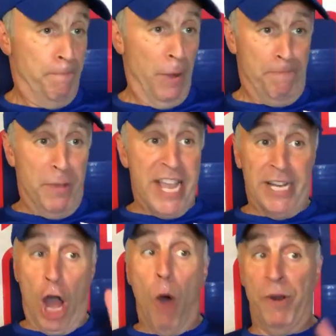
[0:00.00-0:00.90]
But
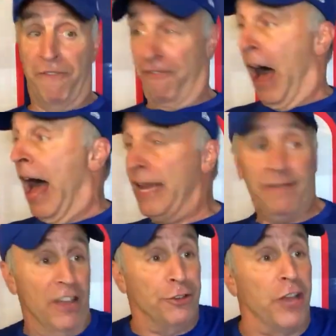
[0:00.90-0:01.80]
being
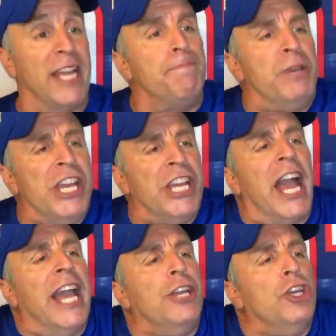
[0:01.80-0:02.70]
0-5 is like
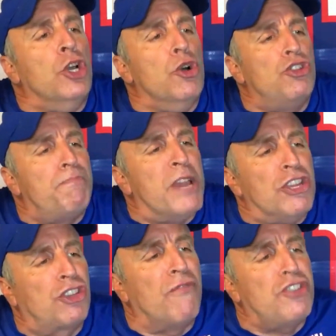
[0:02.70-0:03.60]
being a huge
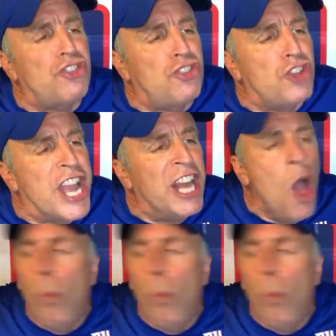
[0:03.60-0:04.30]
piece of shit